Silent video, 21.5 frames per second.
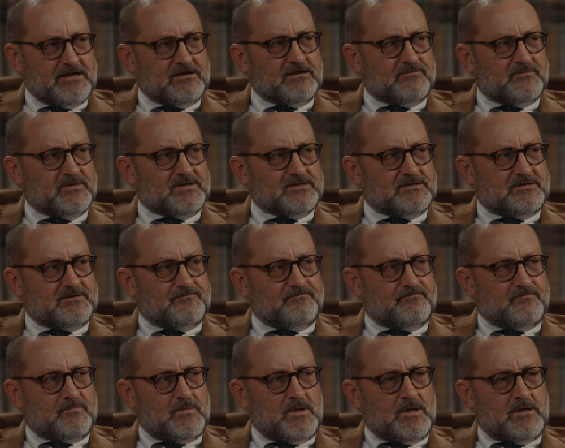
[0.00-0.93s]

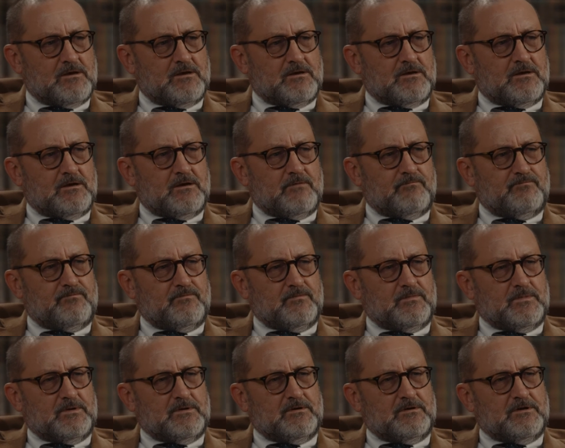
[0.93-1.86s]
element.
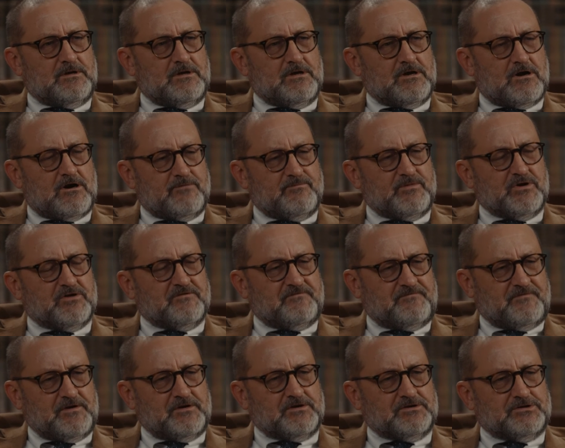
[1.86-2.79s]
Our mere
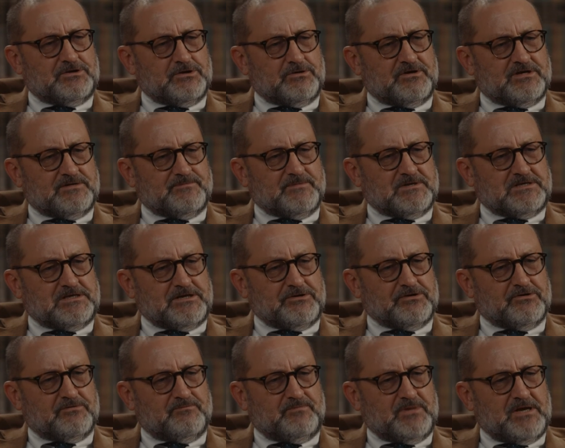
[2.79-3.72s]
finitude as
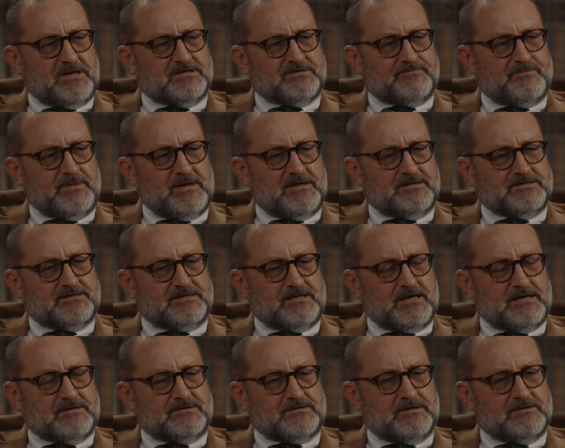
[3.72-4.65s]
material beings means
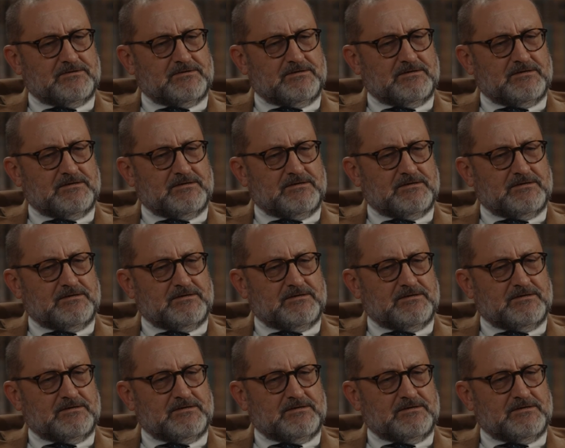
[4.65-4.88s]
that